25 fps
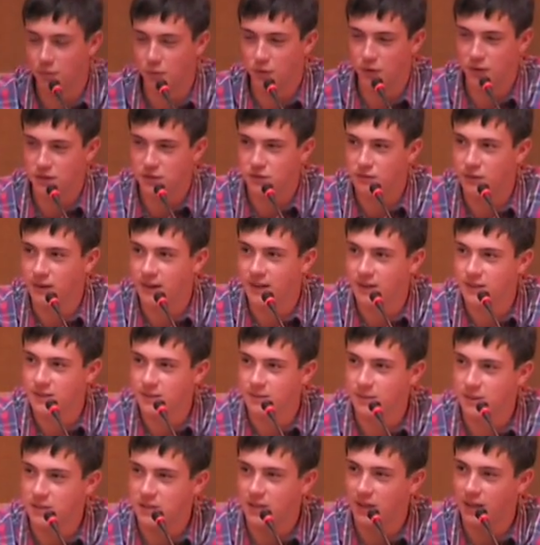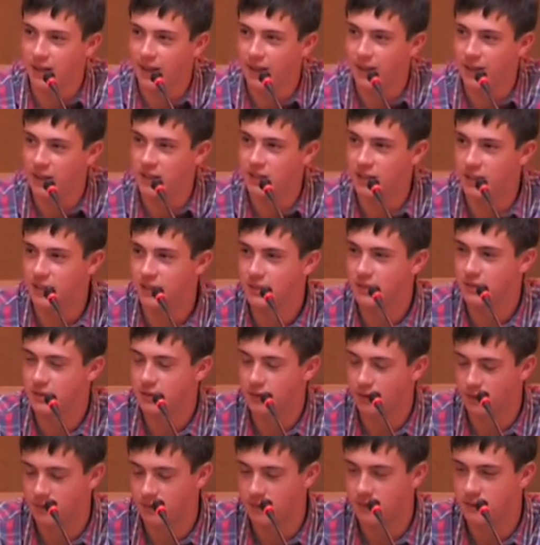the points raised, especially EJ,
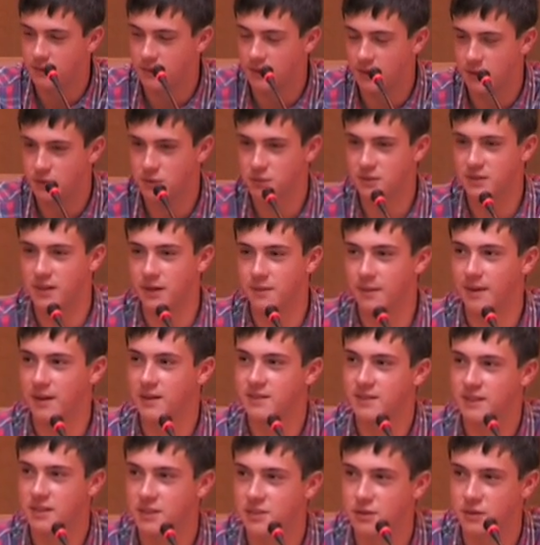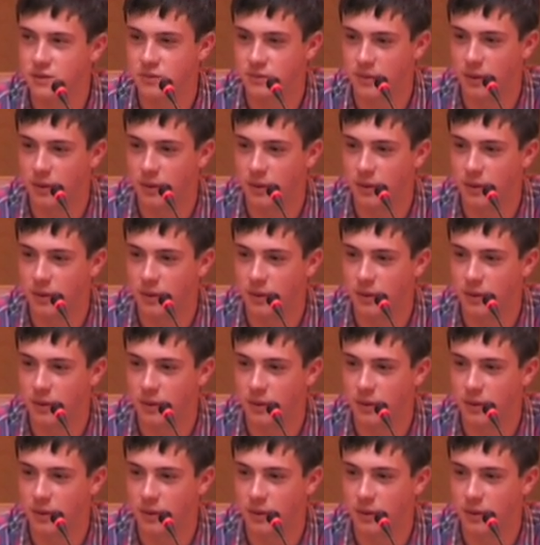as you said about sister as